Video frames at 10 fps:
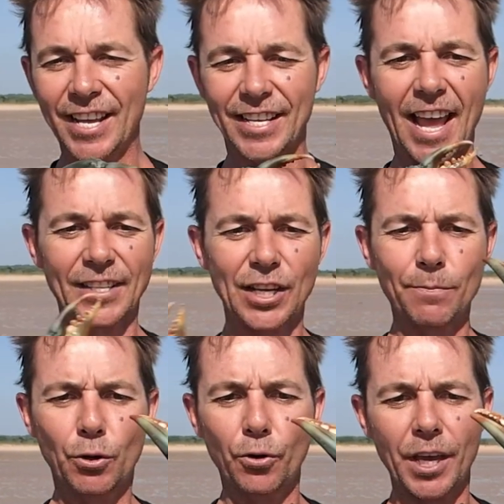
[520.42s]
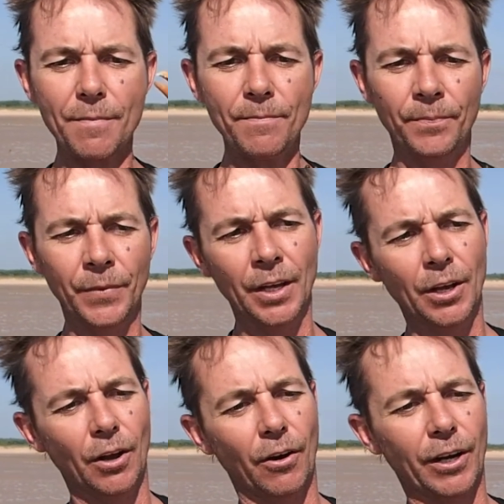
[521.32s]
Catch him, cook him.
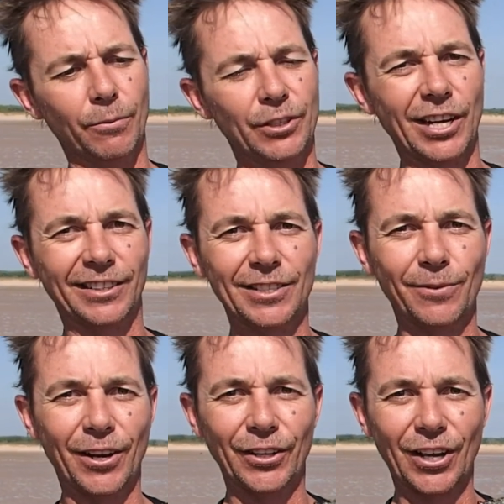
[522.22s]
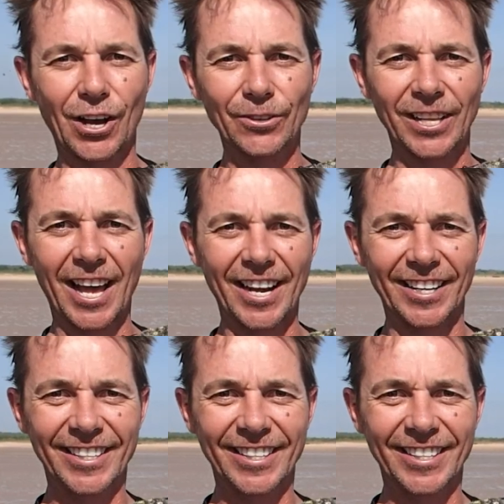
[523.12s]
I reckon we chuck this one on the coals later.